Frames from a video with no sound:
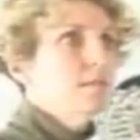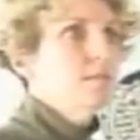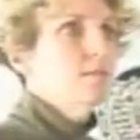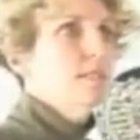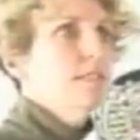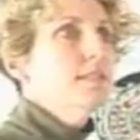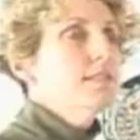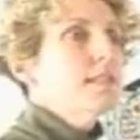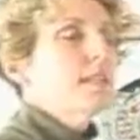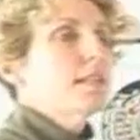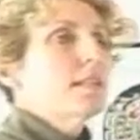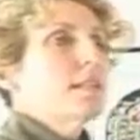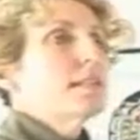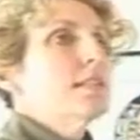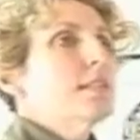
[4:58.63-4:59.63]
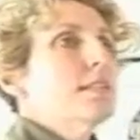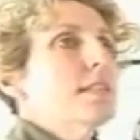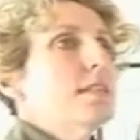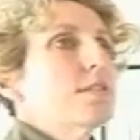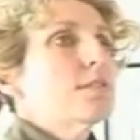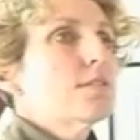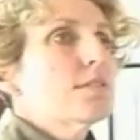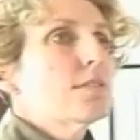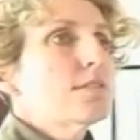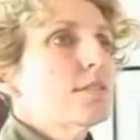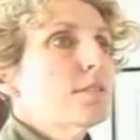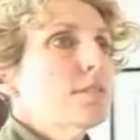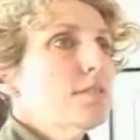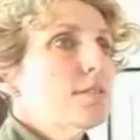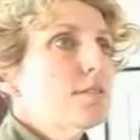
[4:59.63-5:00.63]
seaweeds,
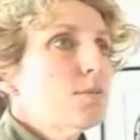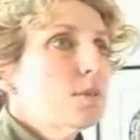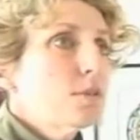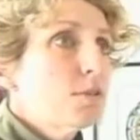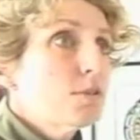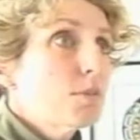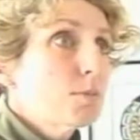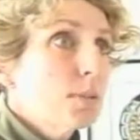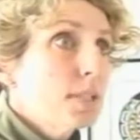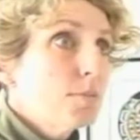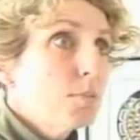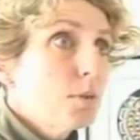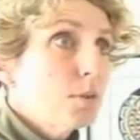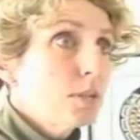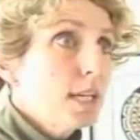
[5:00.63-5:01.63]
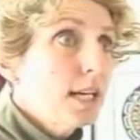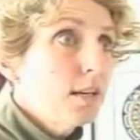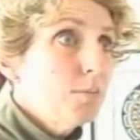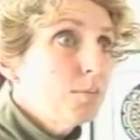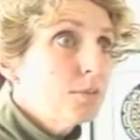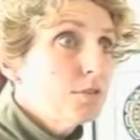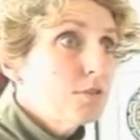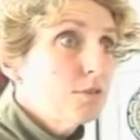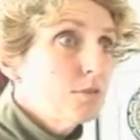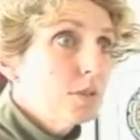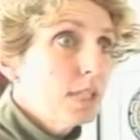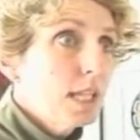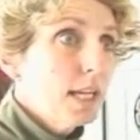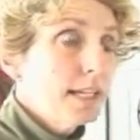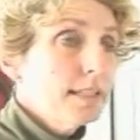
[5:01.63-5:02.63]
Nerocistus, which is the big bull kelp, which you
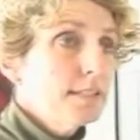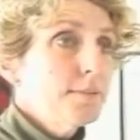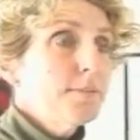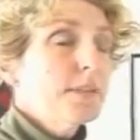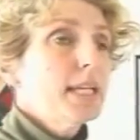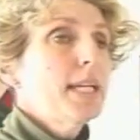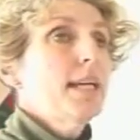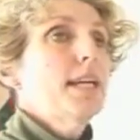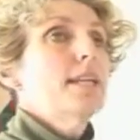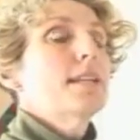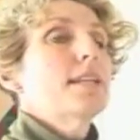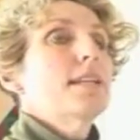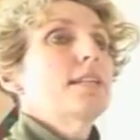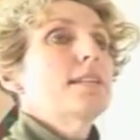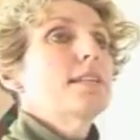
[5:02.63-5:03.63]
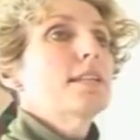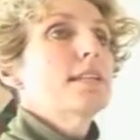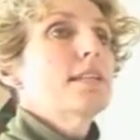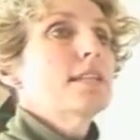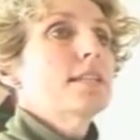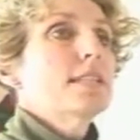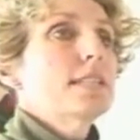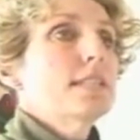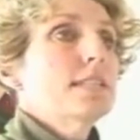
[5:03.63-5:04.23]
really like. Then there